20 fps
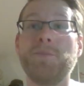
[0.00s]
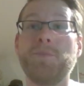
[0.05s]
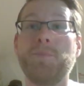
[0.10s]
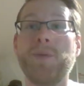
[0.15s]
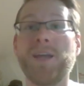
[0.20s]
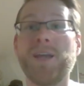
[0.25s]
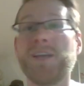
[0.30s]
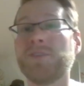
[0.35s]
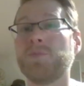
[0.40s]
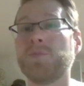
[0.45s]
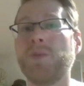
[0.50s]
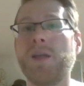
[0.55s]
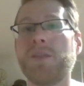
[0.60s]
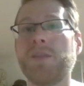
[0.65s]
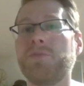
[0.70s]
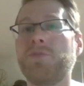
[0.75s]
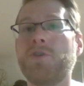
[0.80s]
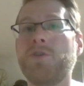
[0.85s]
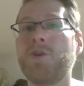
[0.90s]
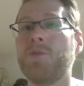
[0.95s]
The biggest
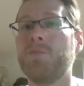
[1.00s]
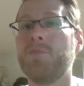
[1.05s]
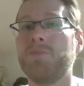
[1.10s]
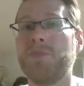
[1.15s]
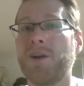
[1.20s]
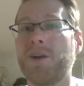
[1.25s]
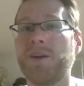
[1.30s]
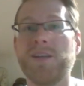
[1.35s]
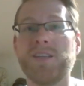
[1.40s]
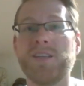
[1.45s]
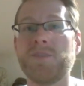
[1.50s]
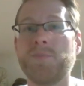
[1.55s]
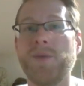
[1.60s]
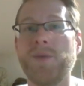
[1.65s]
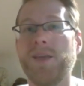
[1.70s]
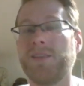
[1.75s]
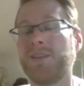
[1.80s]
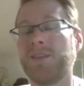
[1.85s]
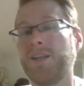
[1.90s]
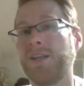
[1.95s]
platform there is
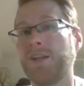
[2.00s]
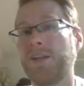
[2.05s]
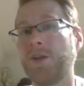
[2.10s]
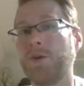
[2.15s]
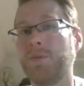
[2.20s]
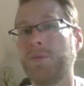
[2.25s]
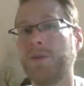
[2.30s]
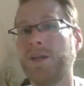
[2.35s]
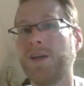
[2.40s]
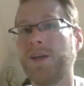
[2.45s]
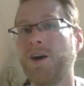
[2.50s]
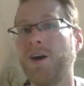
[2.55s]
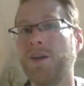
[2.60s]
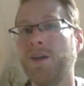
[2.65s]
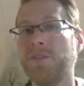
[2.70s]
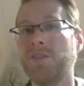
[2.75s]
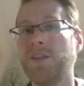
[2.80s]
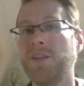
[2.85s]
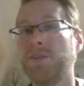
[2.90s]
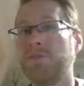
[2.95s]
basically globally
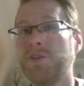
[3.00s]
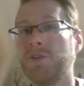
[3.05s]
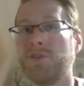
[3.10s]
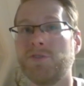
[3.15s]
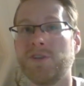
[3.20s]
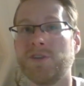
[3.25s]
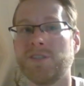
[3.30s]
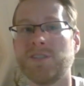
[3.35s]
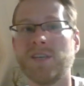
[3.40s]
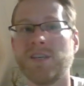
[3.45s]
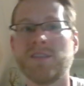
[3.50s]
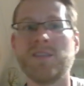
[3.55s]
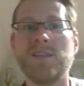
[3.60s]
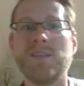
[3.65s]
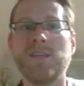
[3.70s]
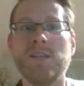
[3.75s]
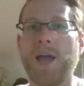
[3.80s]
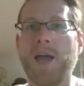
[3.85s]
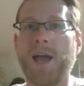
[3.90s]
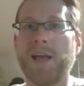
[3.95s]
on
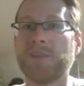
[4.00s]
DV360.